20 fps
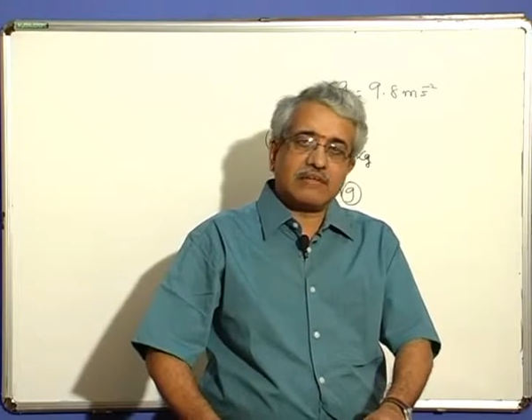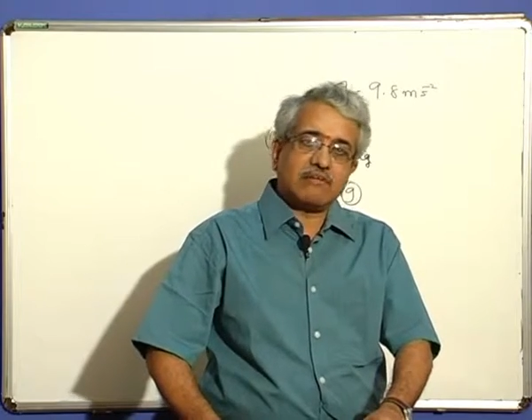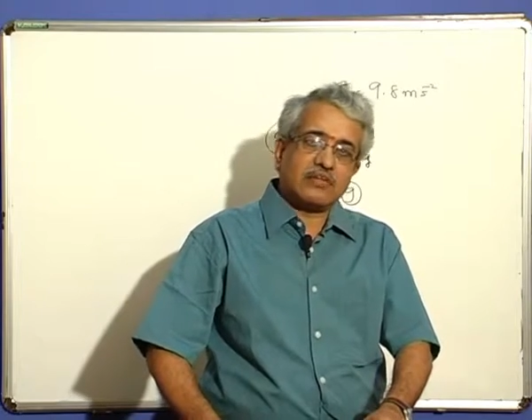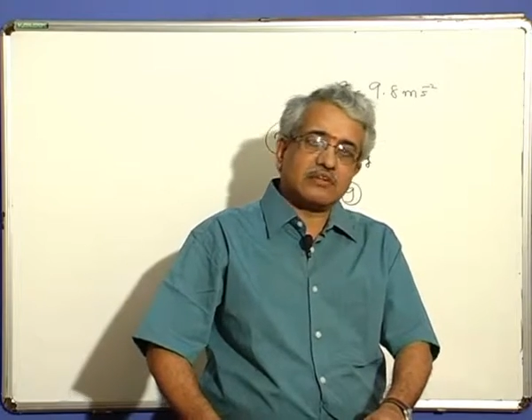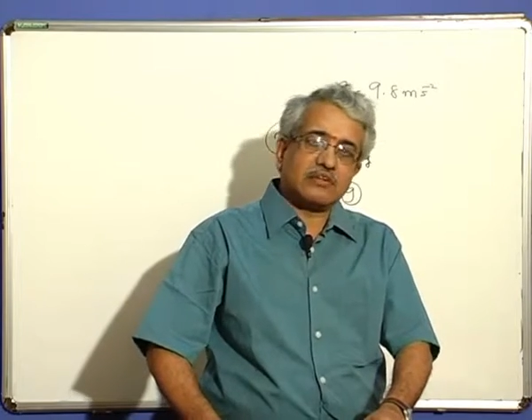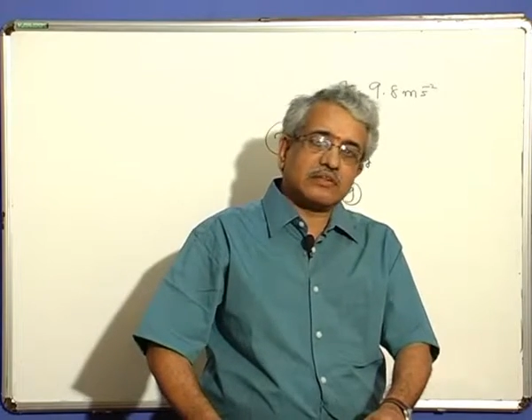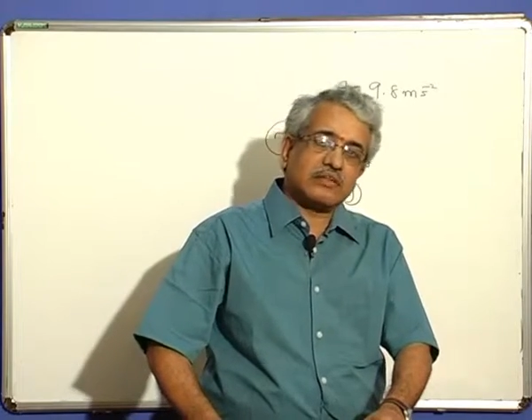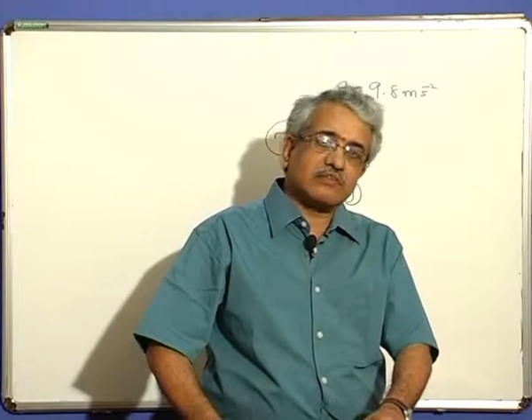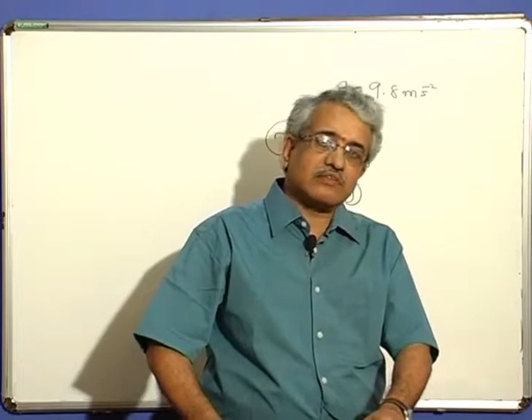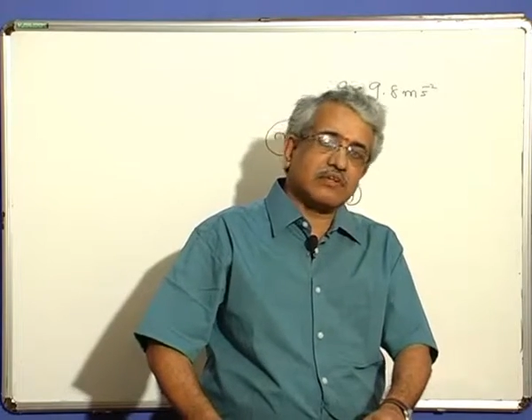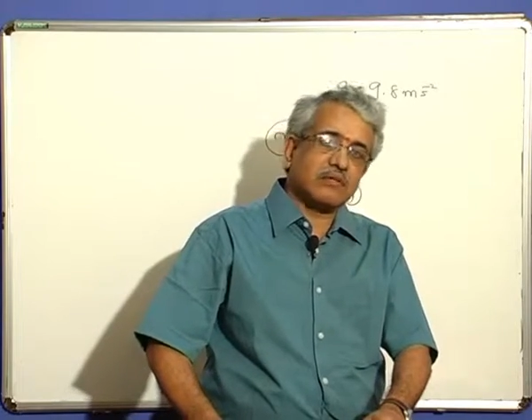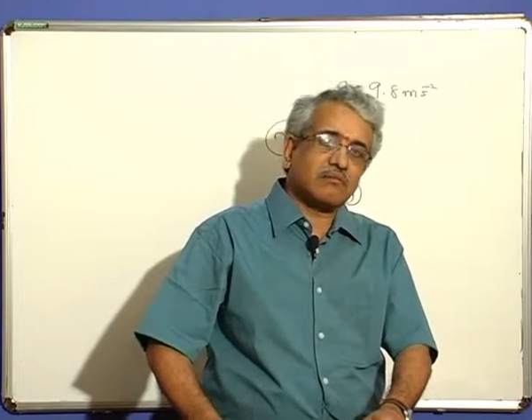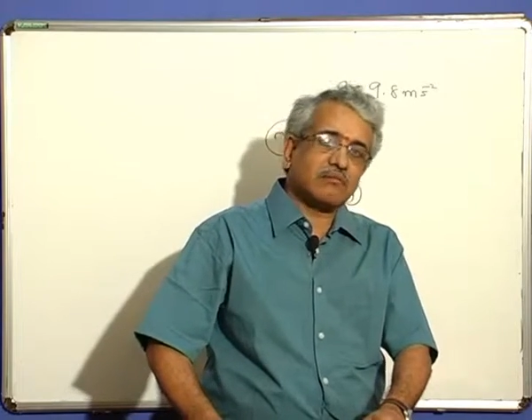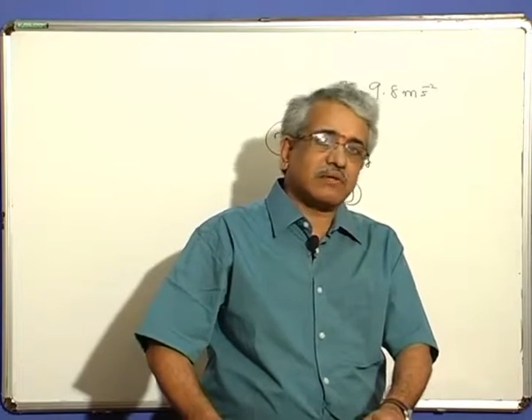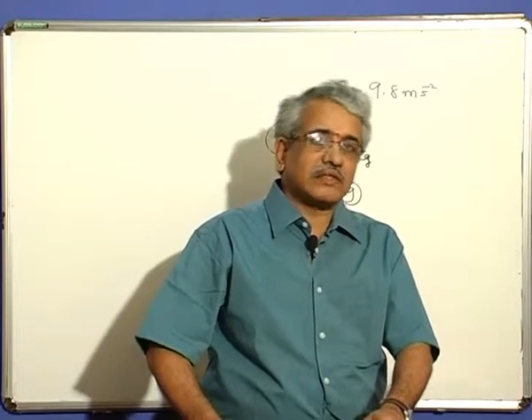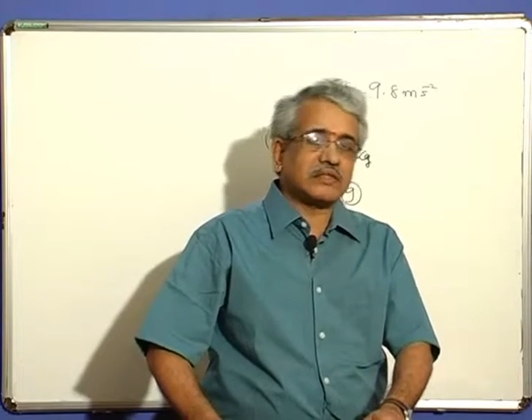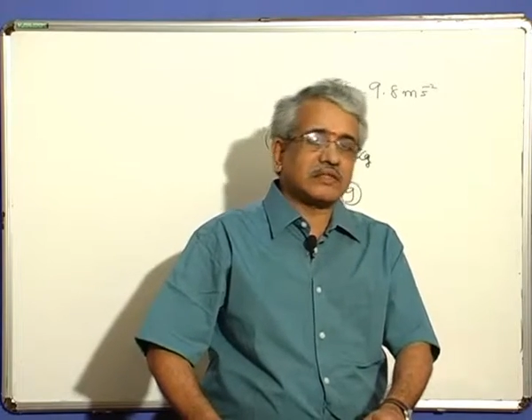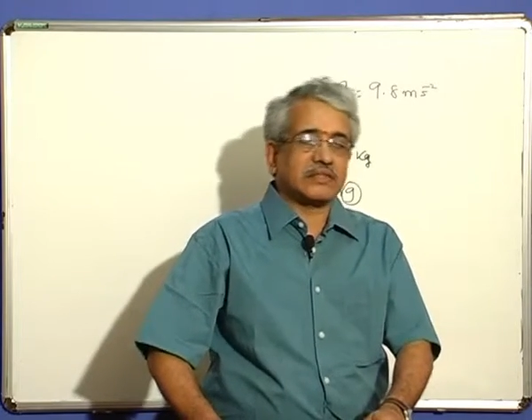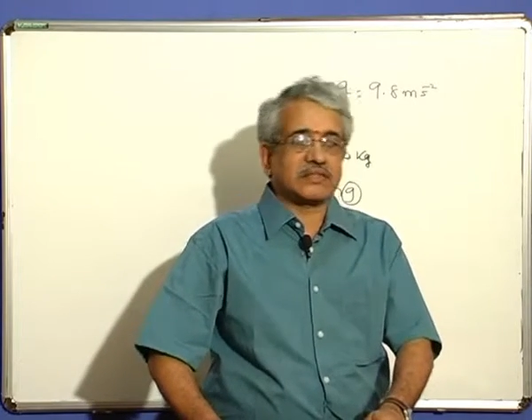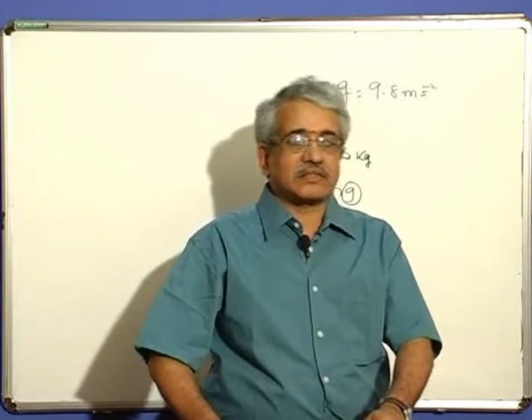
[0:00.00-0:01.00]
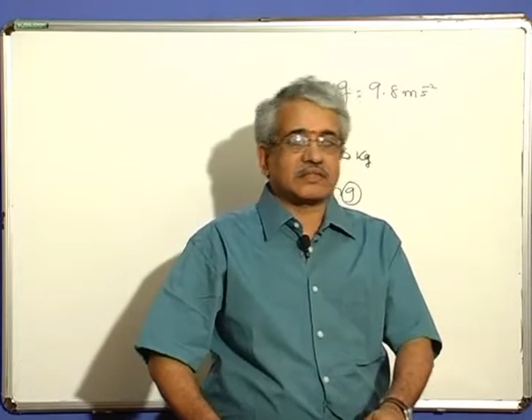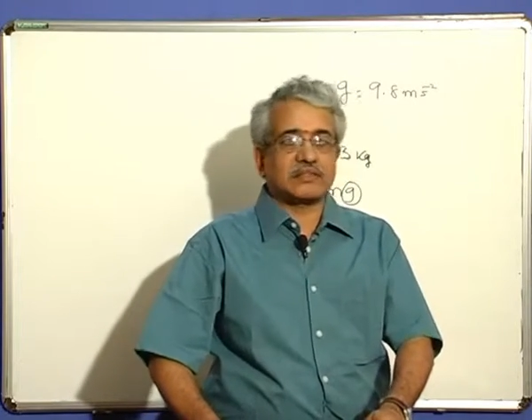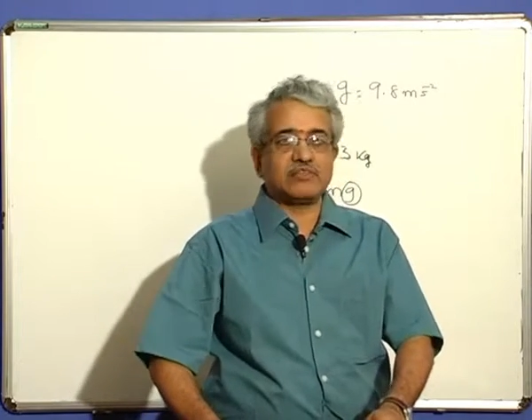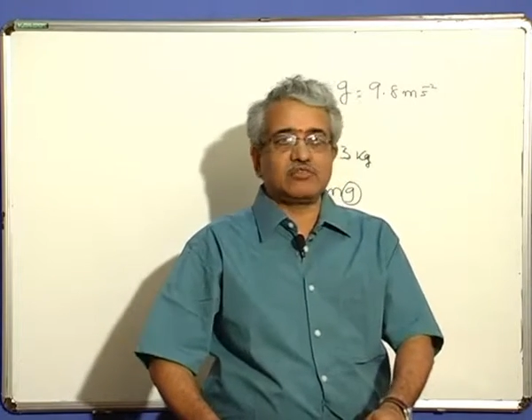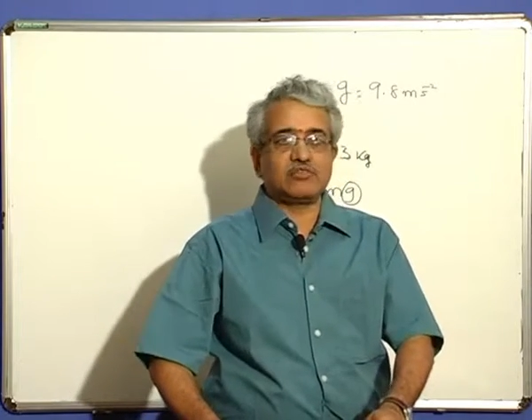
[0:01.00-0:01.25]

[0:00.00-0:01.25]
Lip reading: values at different places.